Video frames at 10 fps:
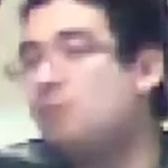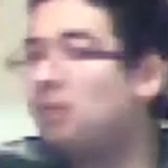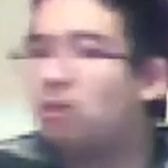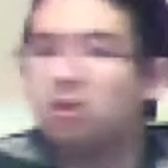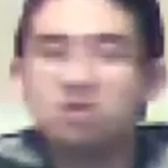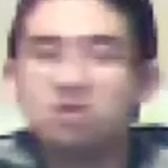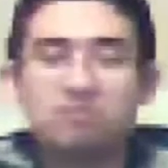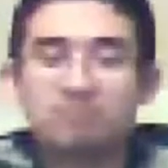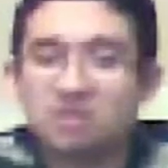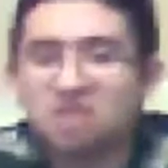people could
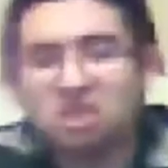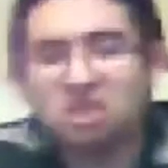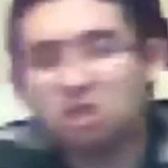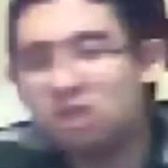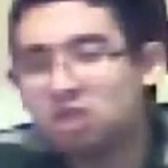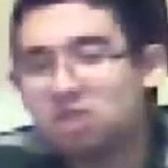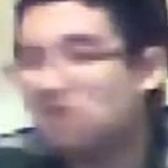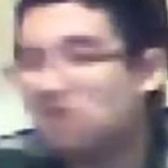potentially just